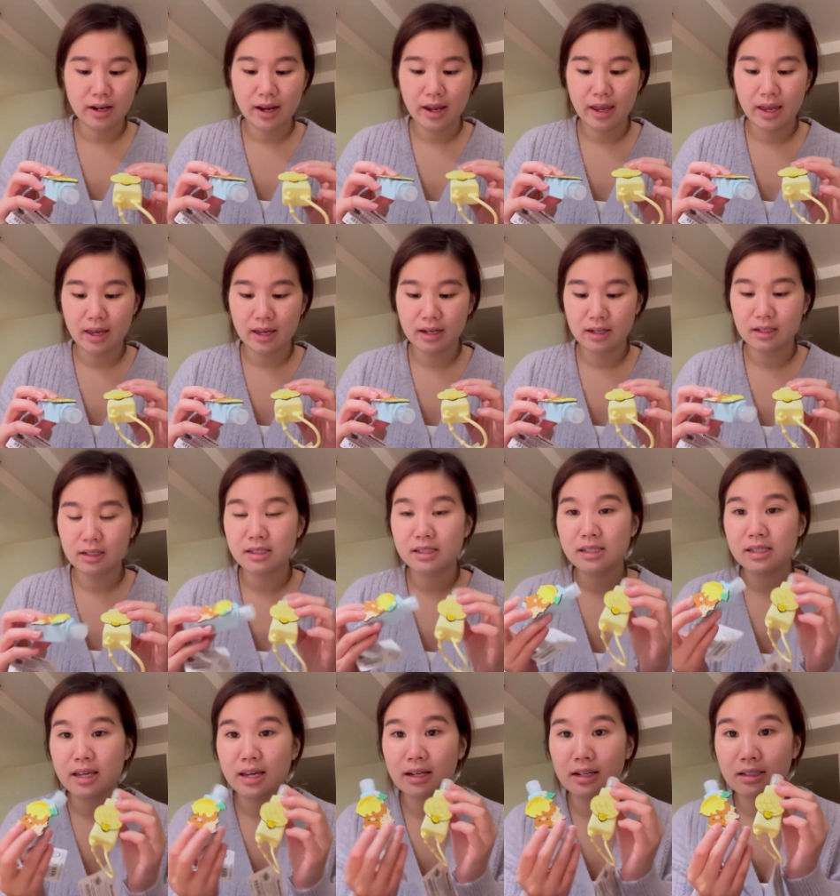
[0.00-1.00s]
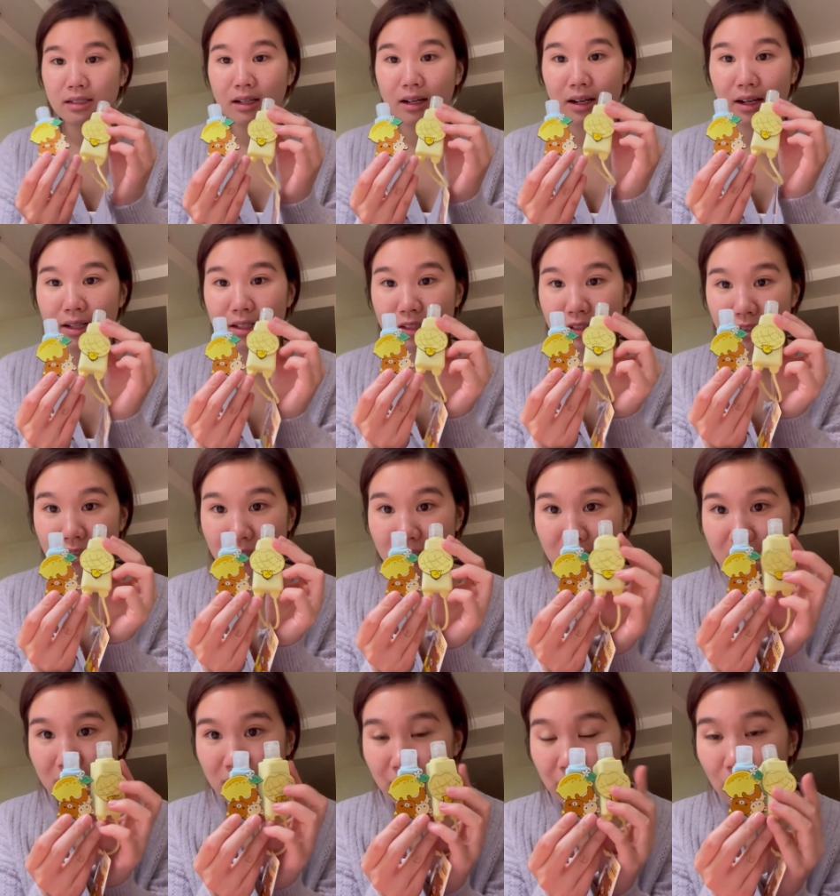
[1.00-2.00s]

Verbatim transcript: hand sanitizers